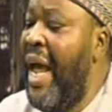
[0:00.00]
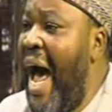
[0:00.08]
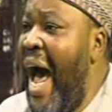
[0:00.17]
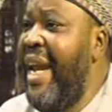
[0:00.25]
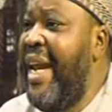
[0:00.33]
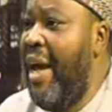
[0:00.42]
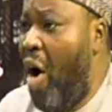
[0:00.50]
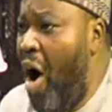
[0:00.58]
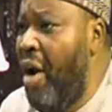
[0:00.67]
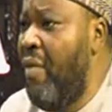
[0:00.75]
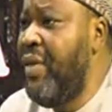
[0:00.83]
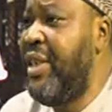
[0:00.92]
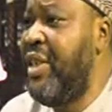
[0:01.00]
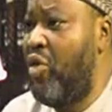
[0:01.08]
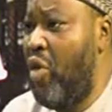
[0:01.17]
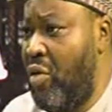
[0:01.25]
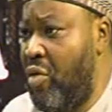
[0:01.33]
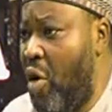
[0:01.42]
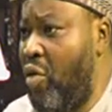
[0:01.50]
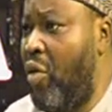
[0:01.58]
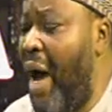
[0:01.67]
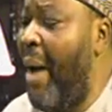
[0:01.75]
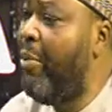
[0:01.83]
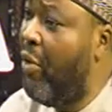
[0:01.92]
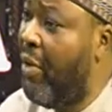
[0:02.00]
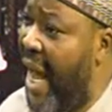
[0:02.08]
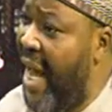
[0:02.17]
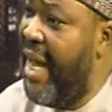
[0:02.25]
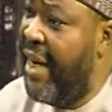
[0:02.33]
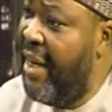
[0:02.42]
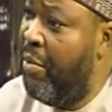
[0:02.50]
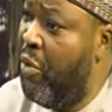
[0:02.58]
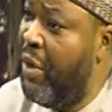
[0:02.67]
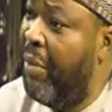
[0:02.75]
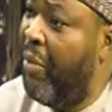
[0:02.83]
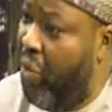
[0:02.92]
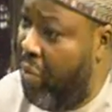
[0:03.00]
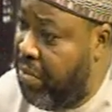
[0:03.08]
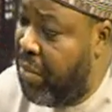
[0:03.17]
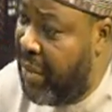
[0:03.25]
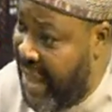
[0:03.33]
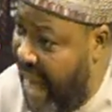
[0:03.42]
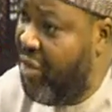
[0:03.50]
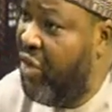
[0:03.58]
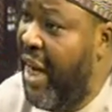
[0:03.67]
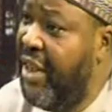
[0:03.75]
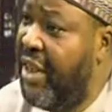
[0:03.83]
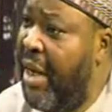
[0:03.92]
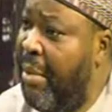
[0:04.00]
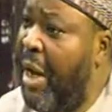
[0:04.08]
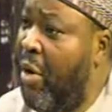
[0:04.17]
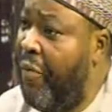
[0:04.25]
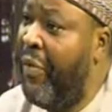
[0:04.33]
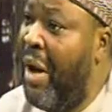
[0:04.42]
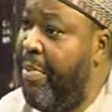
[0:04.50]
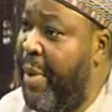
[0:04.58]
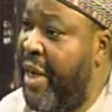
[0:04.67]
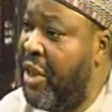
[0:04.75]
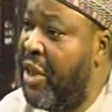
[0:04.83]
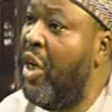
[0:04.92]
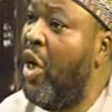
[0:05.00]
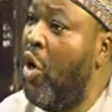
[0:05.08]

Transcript: And the onus is on Dr. Abdullahi Adamu, the national chairman of our party,